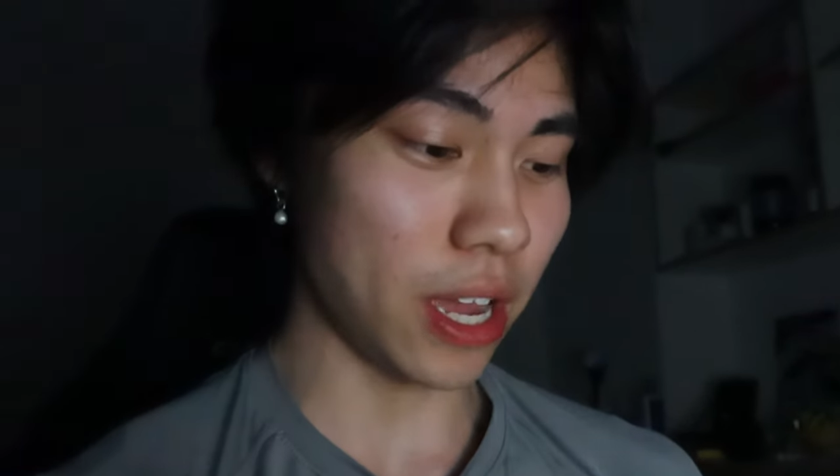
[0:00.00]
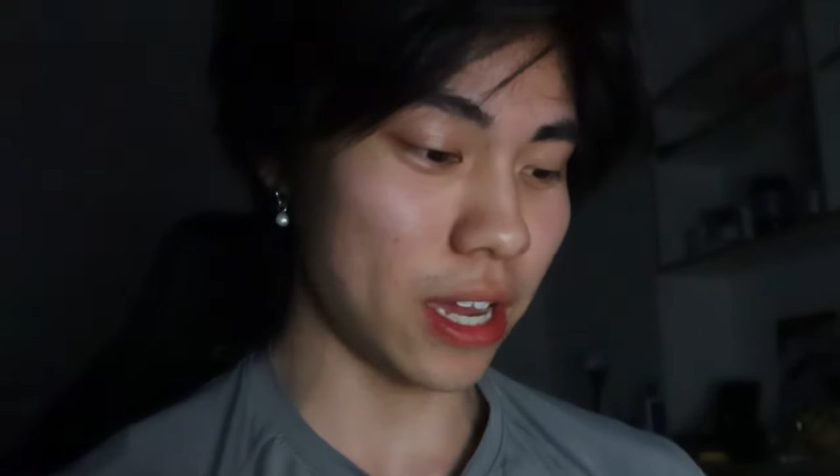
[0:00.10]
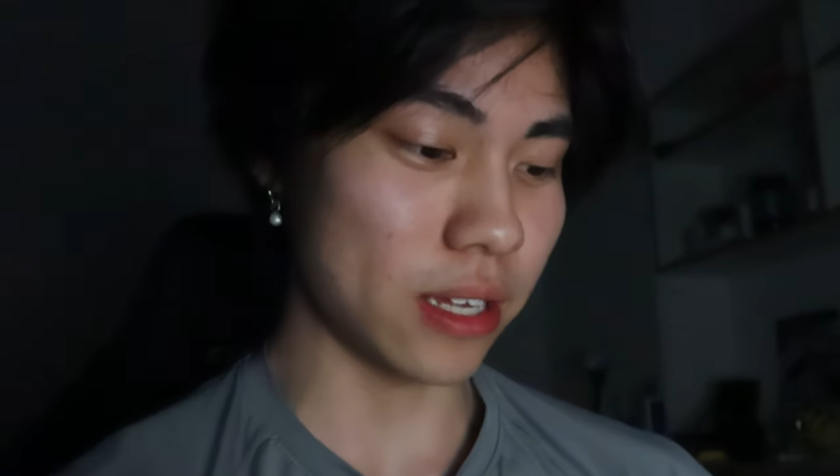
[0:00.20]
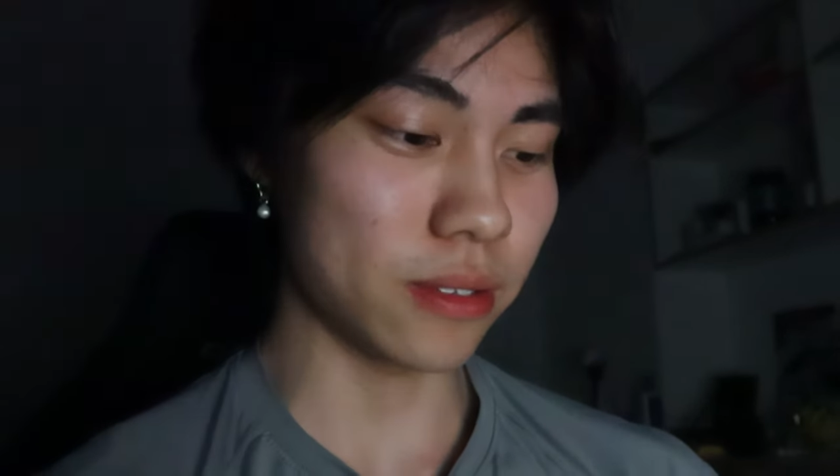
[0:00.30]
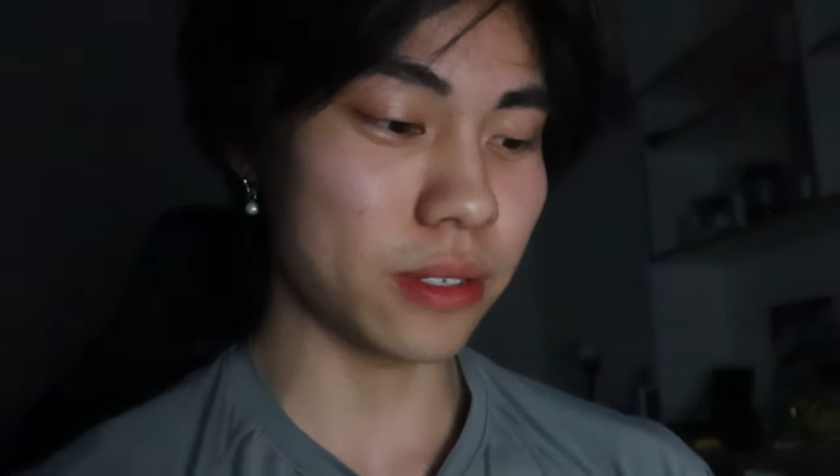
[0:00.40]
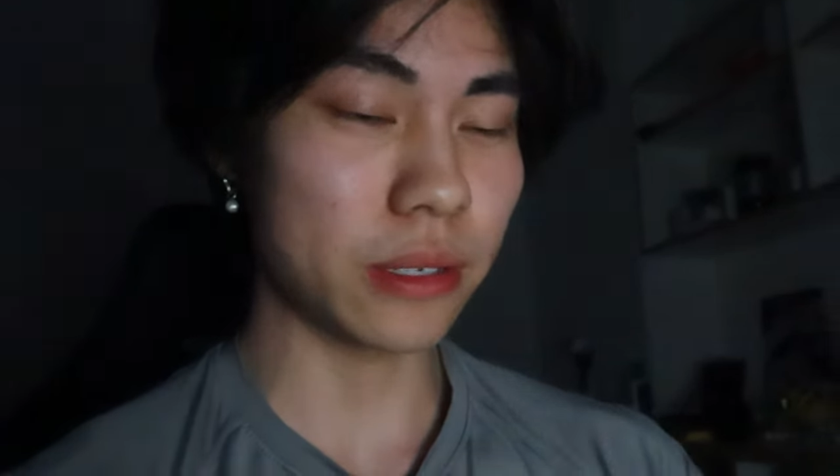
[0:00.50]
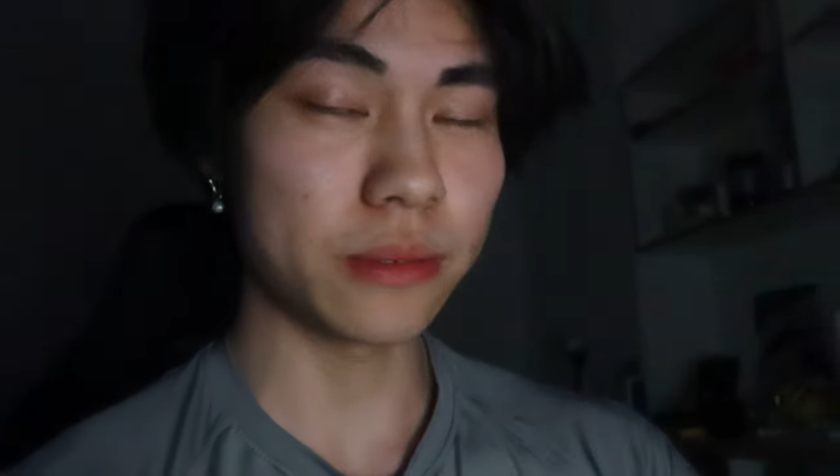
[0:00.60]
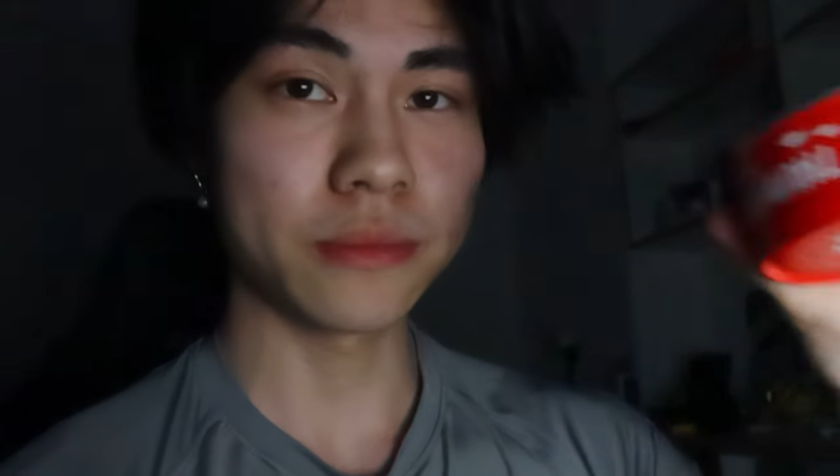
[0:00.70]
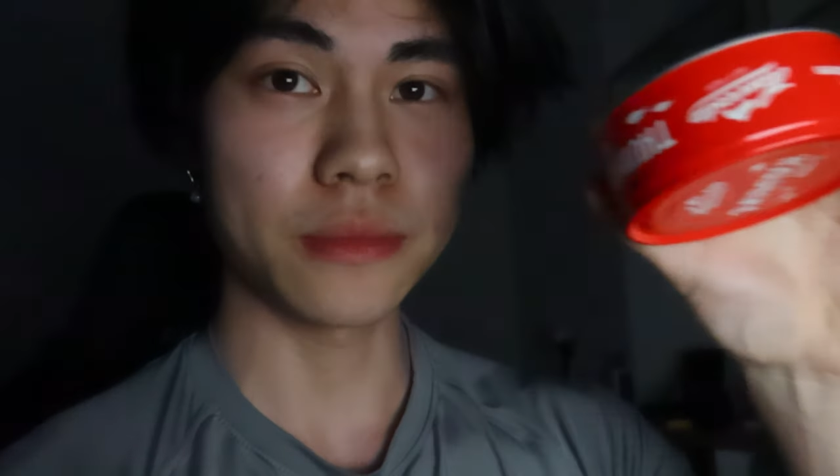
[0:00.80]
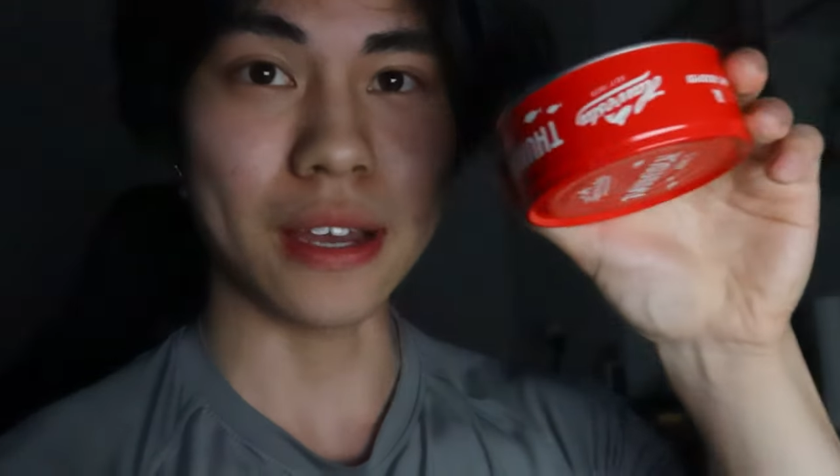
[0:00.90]
and
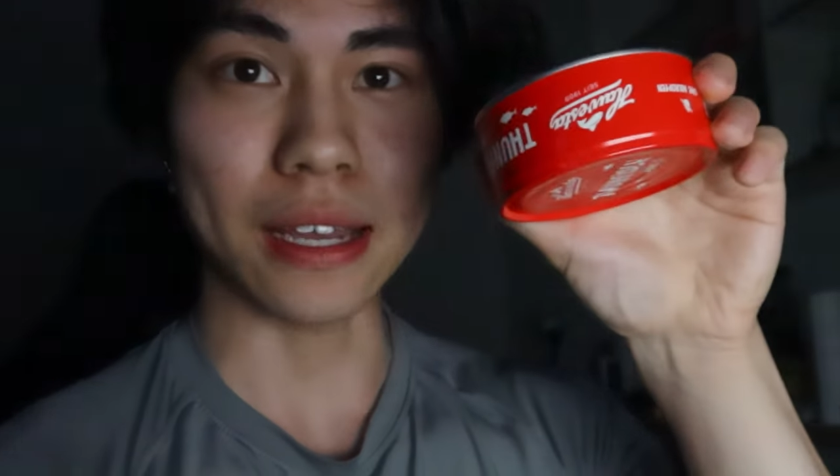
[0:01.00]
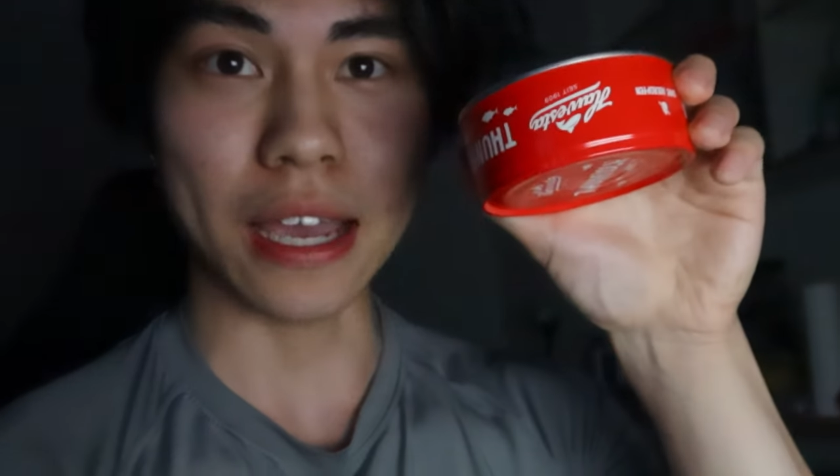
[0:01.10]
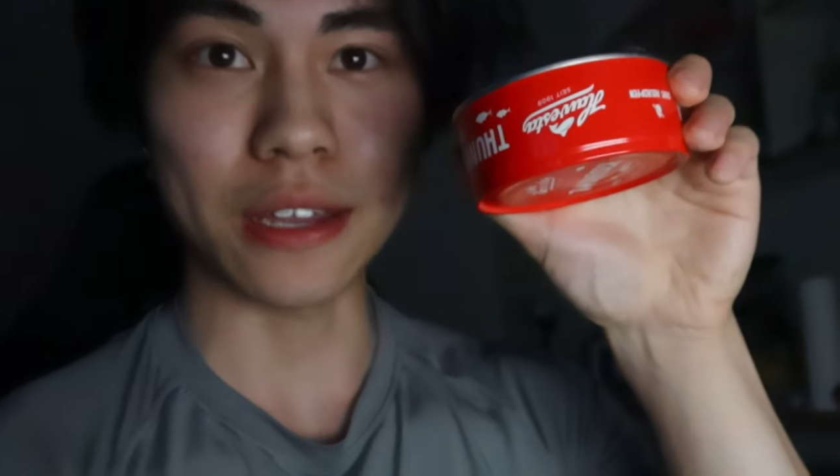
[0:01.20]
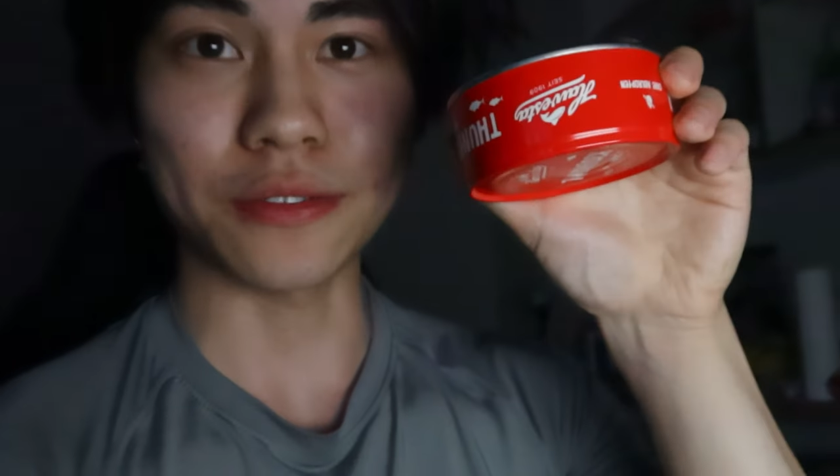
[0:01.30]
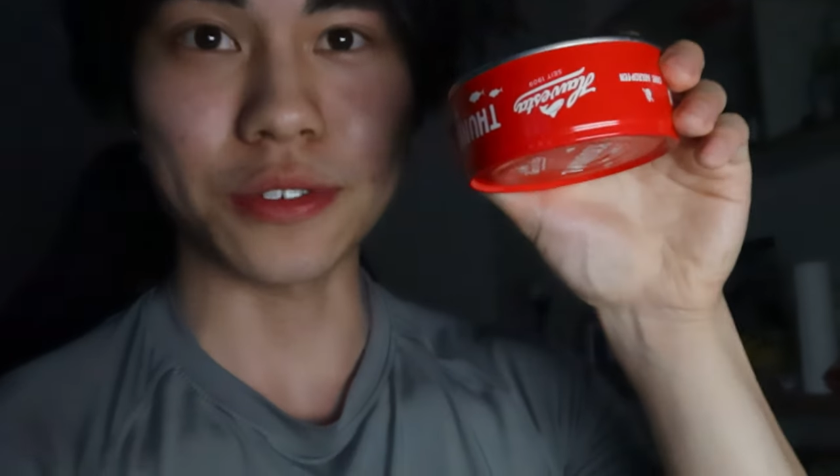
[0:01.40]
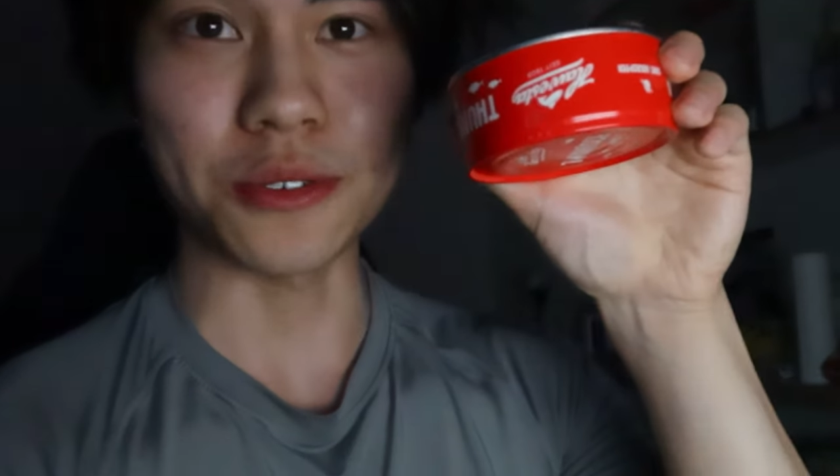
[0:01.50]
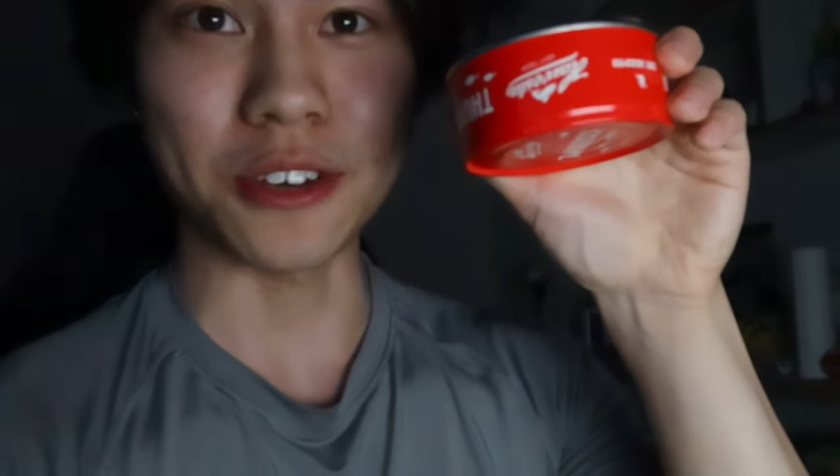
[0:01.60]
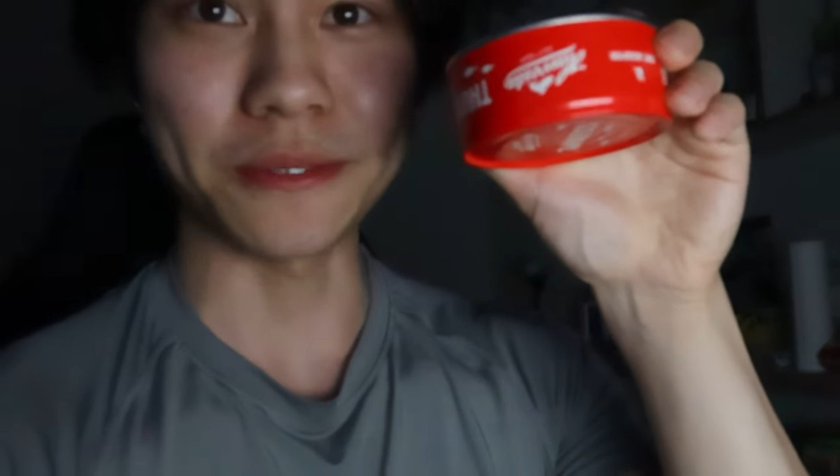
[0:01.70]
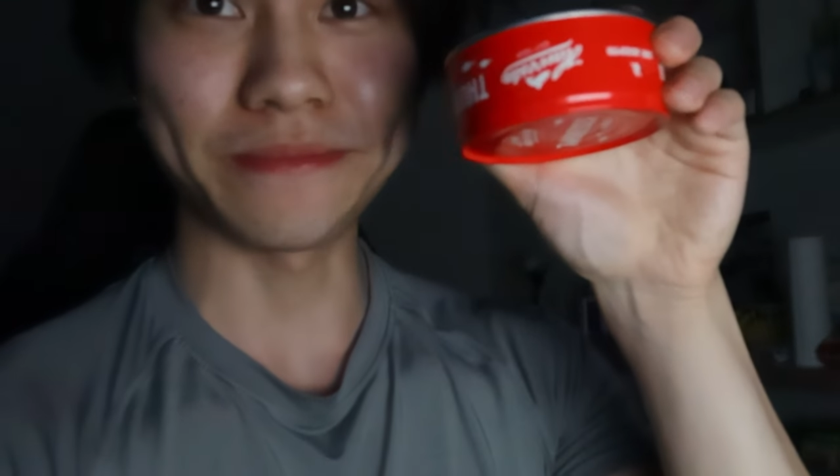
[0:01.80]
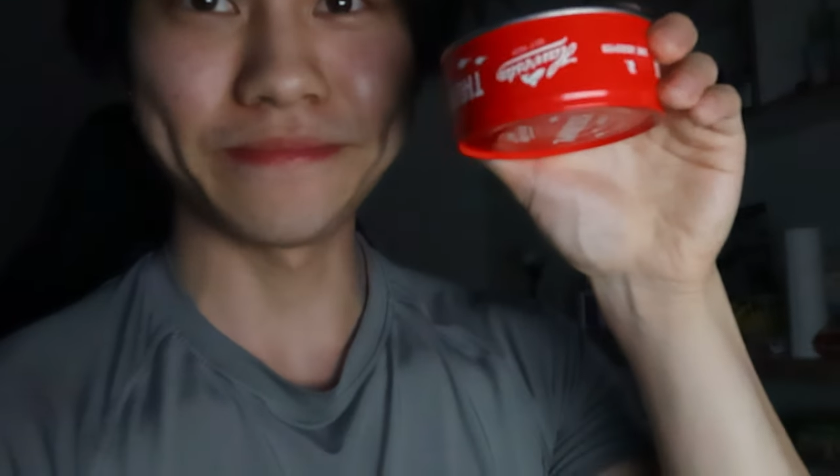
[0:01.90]
a can of
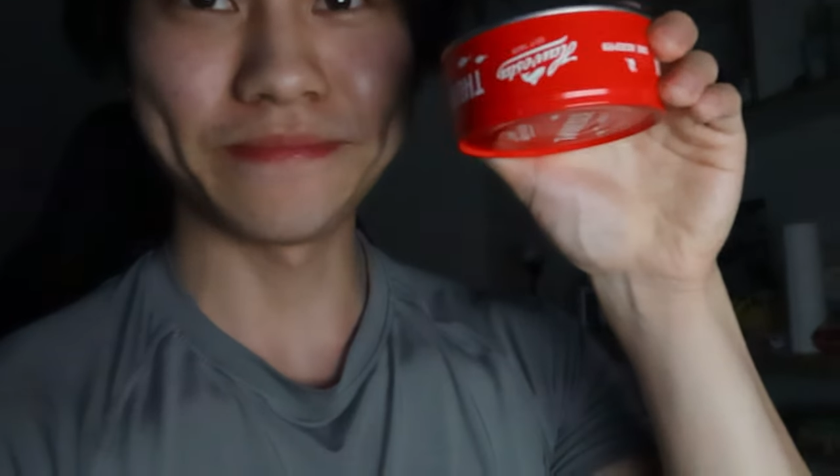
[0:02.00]
tuna.